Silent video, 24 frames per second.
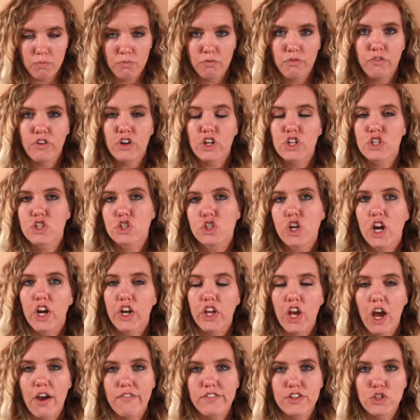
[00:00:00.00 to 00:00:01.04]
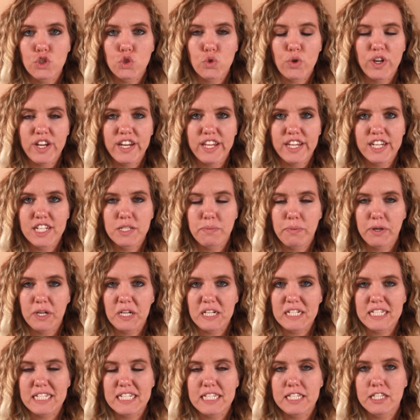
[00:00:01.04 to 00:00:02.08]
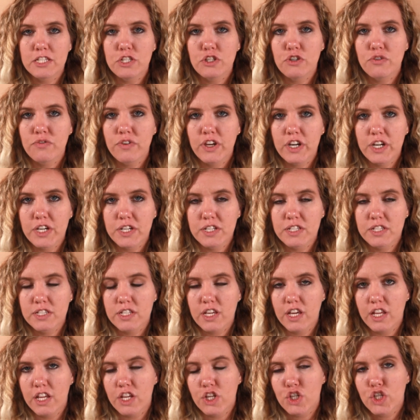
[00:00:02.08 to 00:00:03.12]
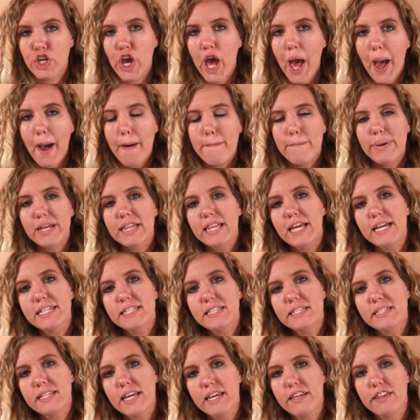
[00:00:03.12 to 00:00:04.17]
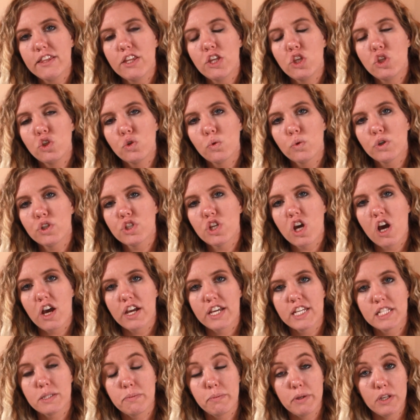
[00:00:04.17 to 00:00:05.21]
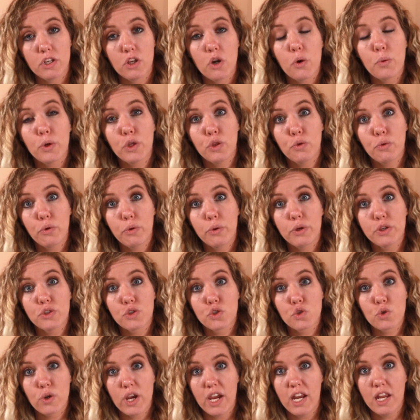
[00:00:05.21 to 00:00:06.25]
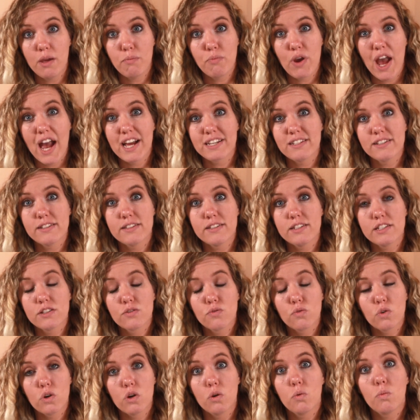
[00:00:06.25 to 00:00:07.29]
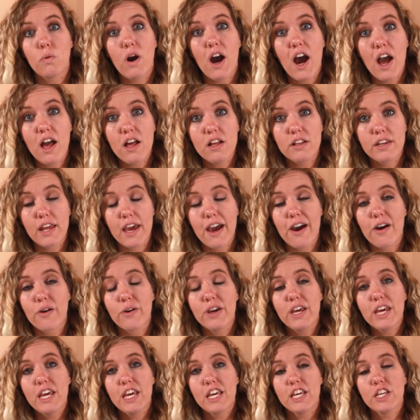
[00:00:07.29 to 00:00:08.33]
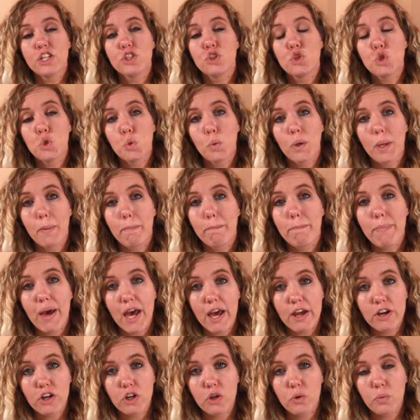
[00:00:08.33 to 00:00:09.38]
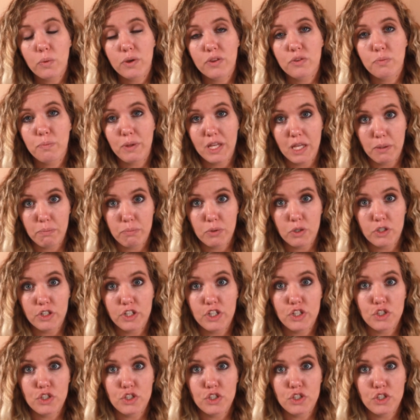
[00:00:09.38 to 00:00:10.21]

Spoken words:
first starting off his training experience. He's still very skittish. But let's say that your dog has been going through his training practices for a while now. He's doing better with people.